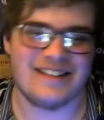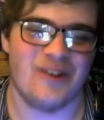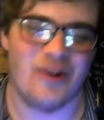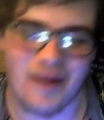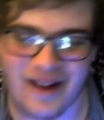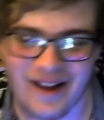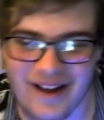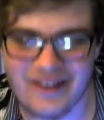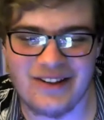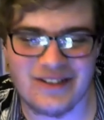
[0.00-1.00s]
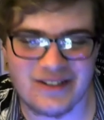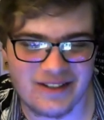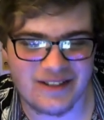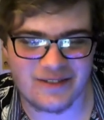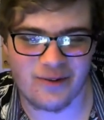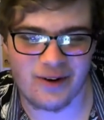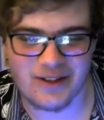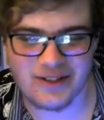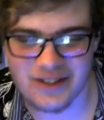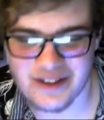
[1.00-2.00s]
oh my god, he's he's
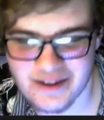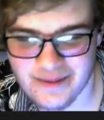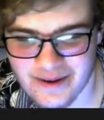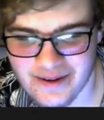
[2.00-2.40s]
funny as shit, bro.